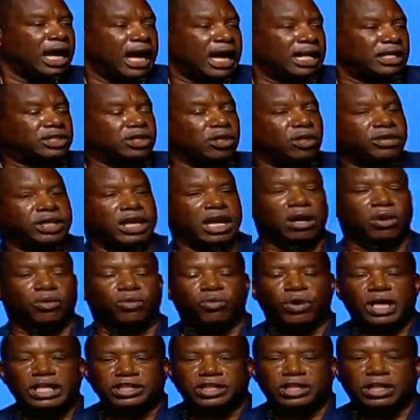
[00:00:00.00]
And so they're
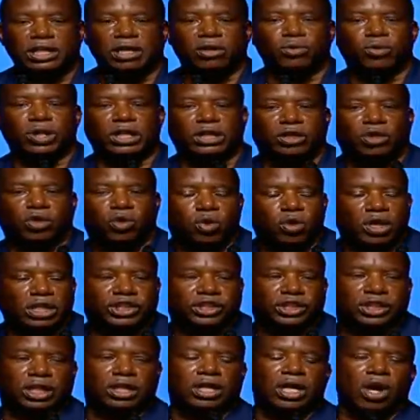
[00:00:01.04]
wrestling with the
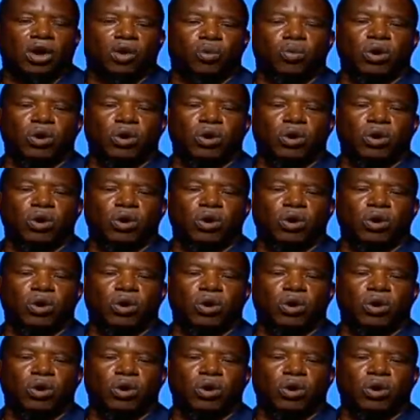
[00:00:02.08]
question